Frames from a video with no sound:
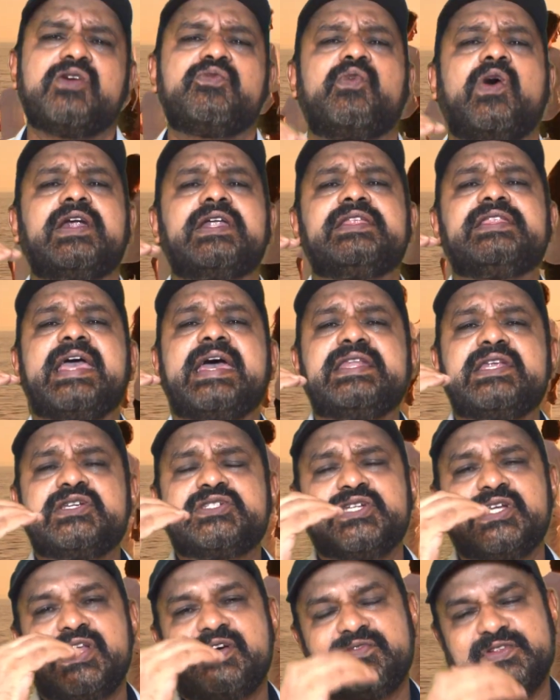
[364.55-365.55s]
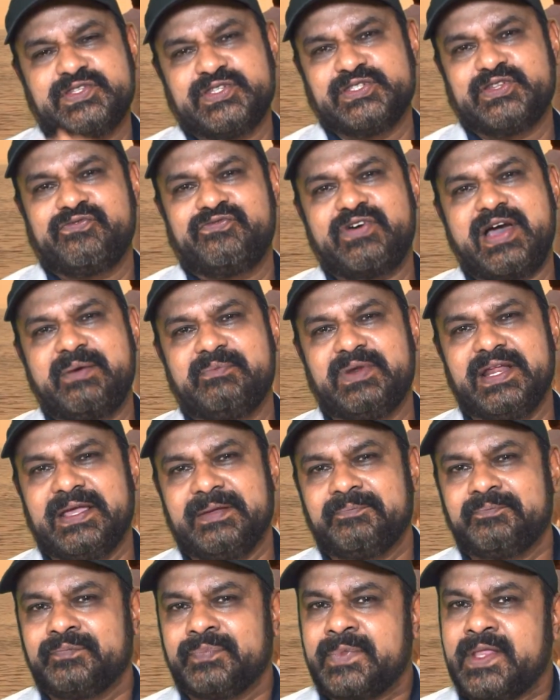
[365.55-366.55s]
out what are the energy levels in the
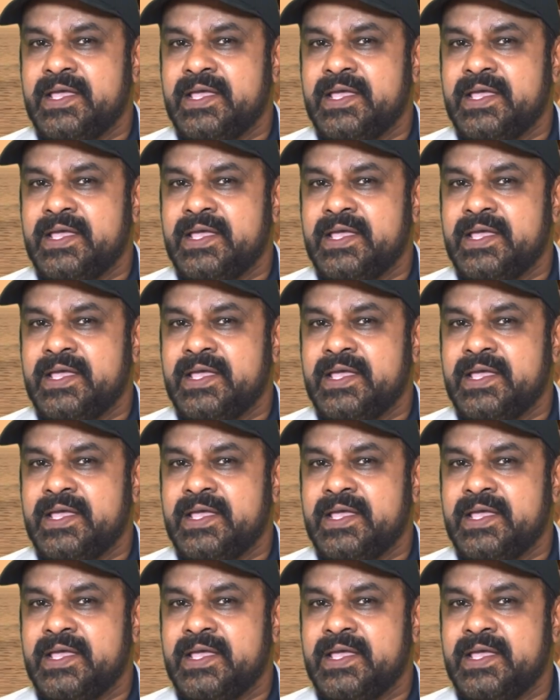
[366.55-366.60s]
family.